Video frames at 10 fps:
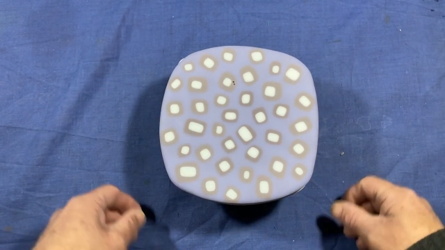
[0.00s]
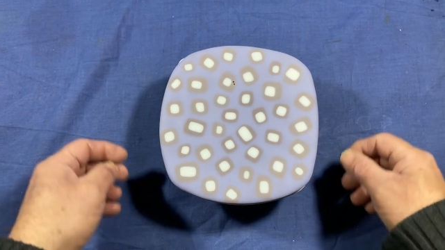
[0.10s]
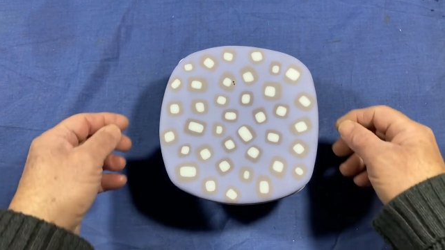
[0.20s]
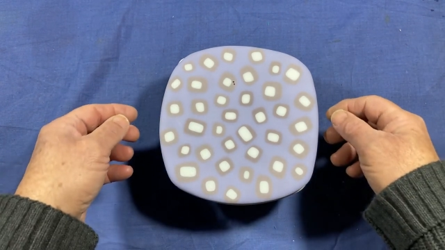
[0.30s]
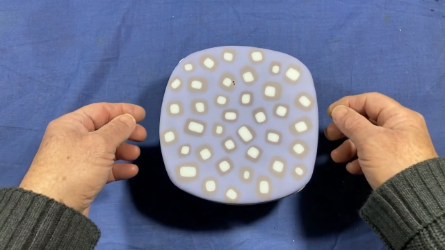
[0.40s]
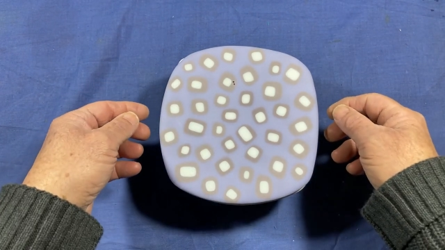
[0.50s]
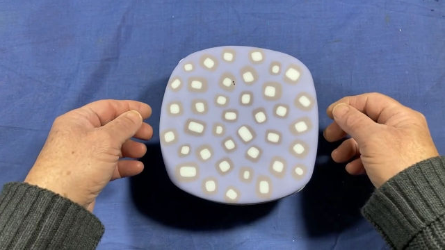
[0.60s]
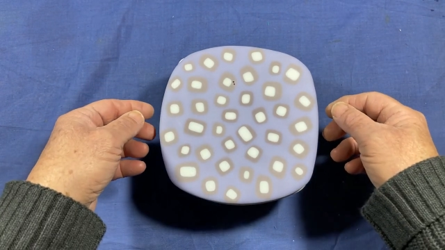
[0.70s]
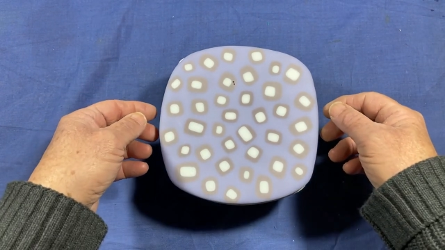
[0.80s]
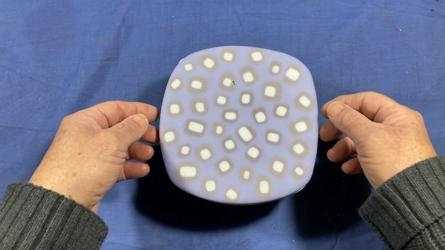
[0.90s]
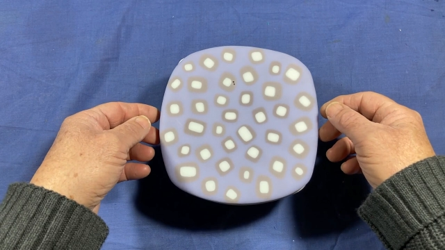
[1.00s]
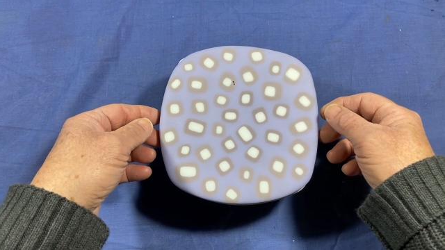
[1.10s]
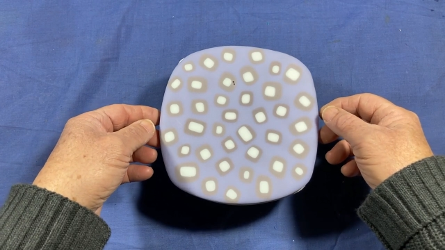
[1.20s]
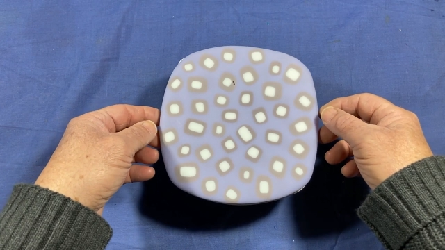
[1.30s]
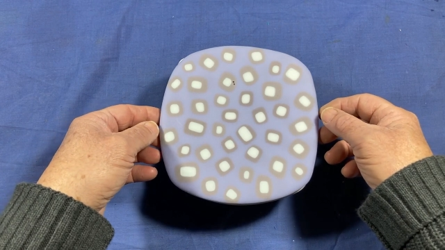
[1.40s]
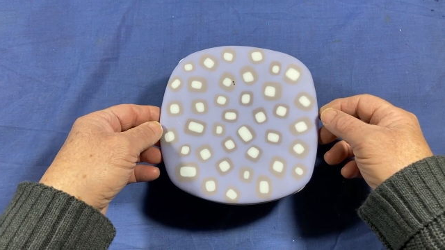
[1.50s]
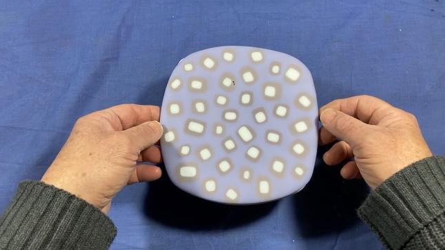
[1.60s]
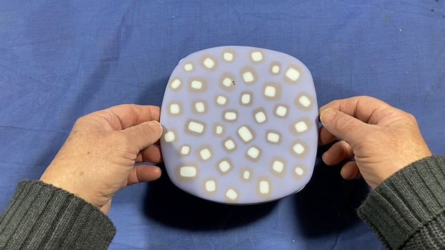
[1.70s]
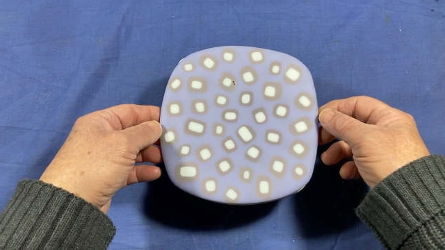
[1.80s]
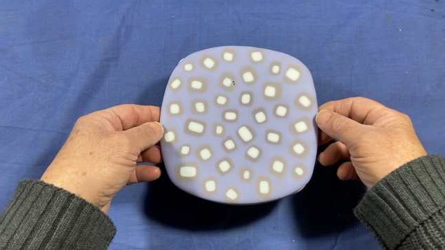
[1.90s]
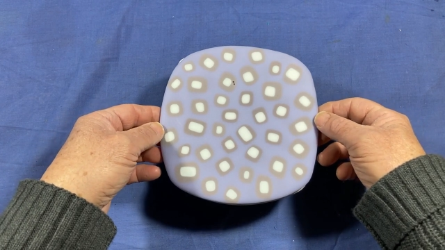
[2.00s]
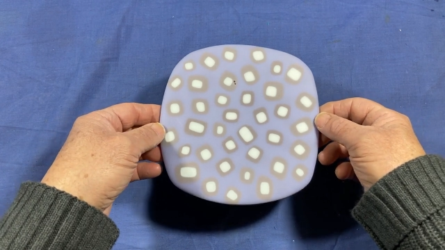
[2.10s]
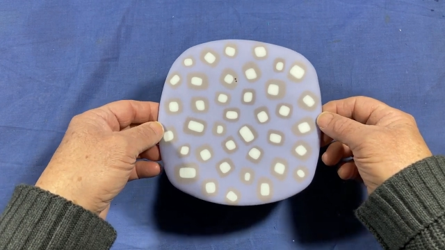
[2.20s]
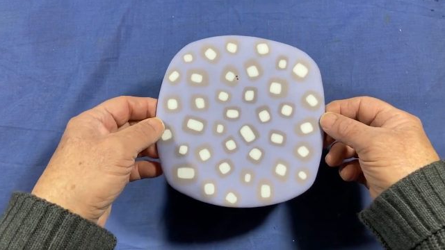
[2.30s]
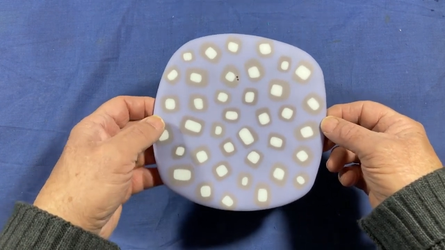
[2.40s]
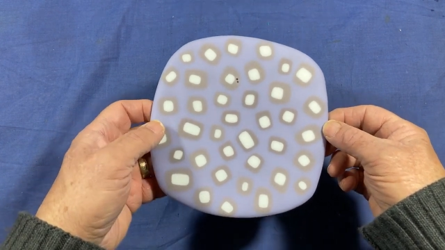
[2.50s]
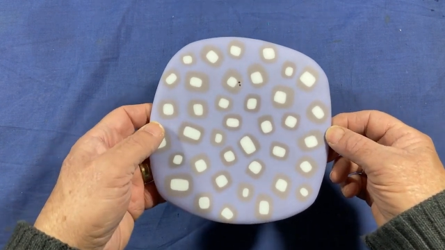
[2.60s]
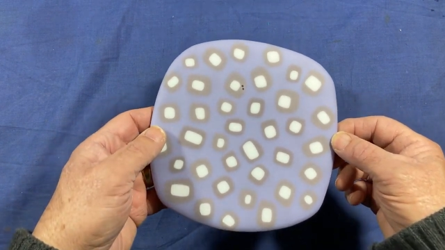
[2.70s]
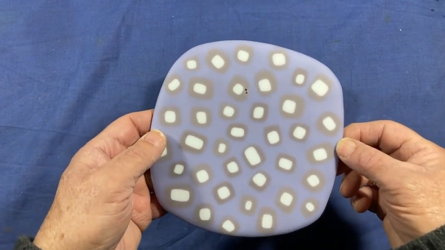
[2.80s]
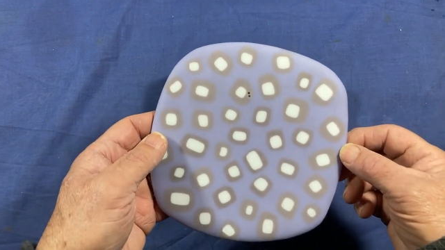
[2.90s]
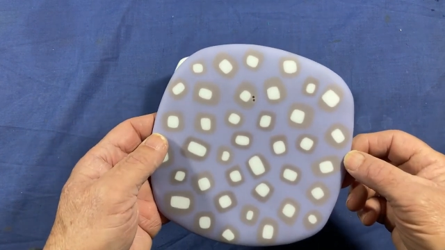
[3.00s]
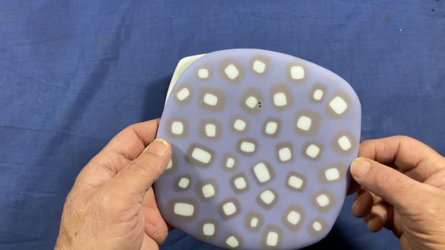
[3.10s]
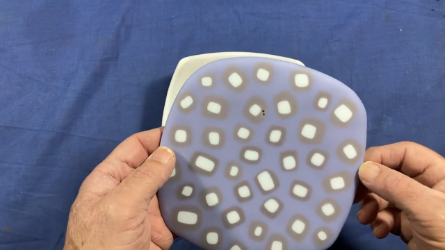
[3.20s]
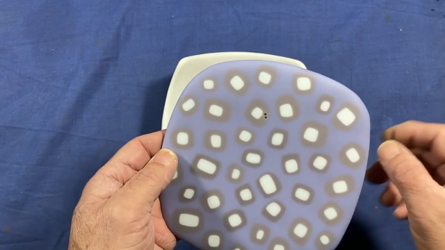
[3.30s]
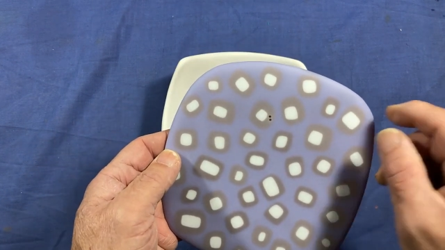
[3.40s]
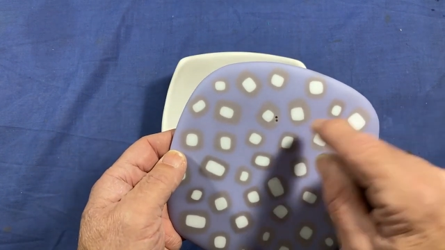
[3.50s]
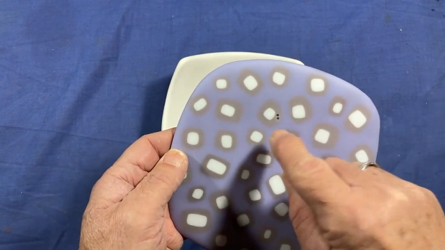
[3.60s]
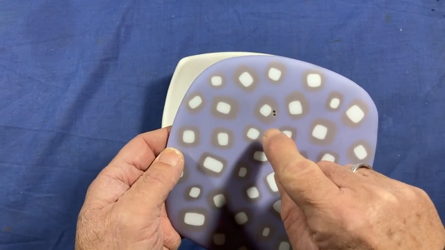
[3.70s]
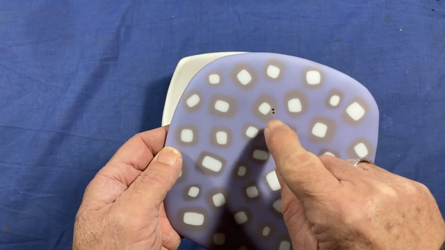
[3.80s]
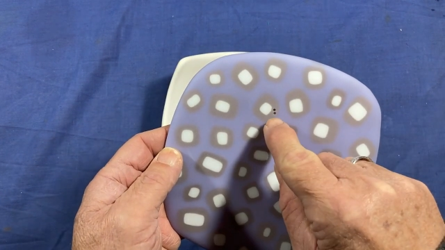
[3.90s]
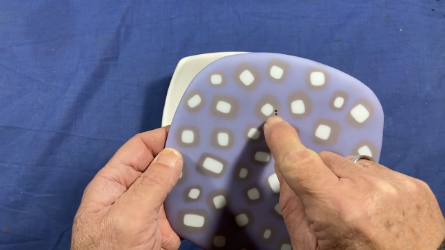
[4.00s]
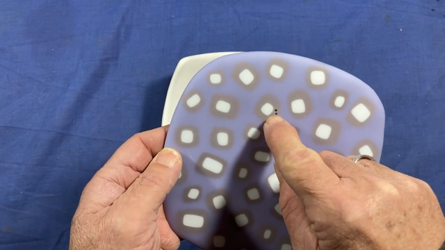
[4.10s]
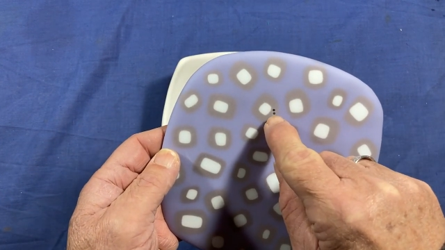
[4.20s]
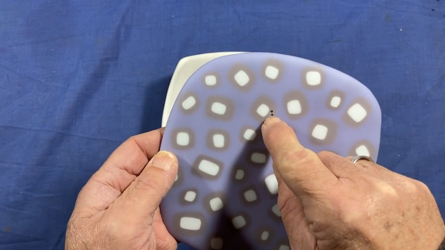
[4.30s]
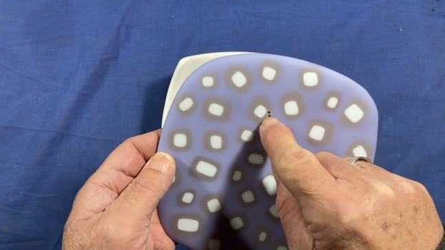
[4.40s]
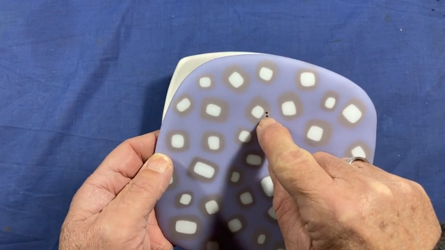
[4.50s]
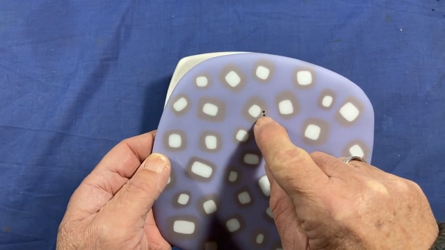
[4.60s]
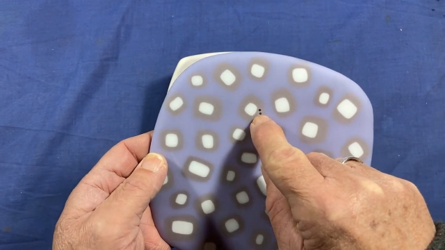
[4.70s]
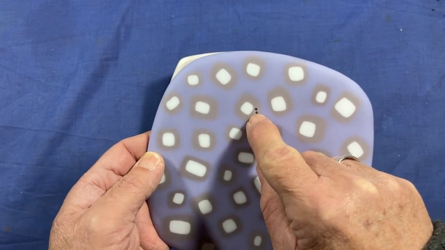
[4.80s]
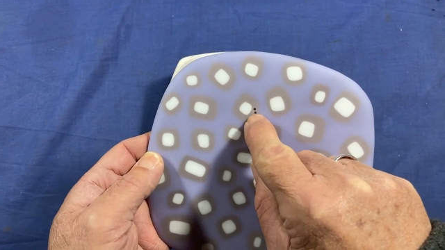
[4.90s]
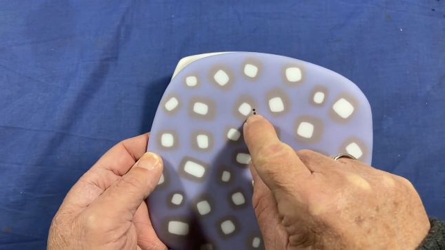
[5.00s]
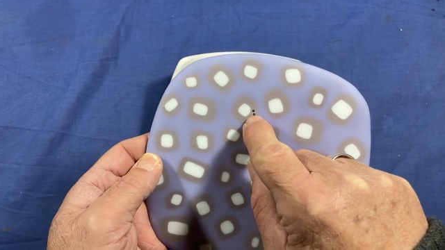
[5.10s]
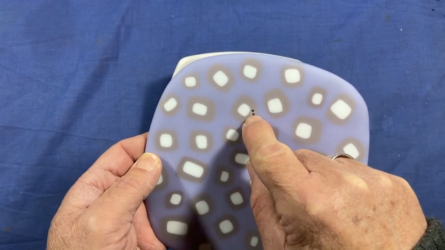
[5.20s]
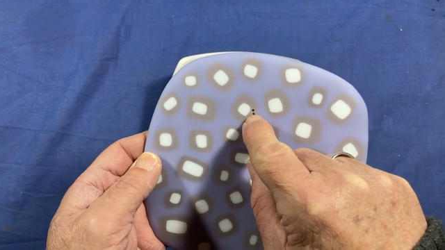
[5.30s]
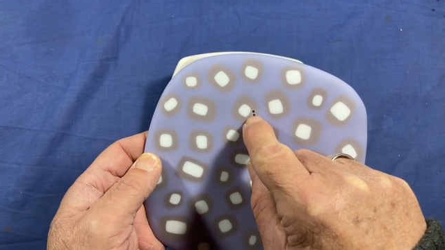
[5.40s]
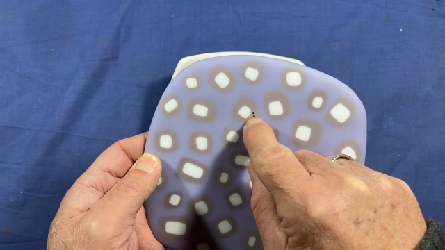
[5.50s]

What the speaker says: Nobody's mouth can be seen.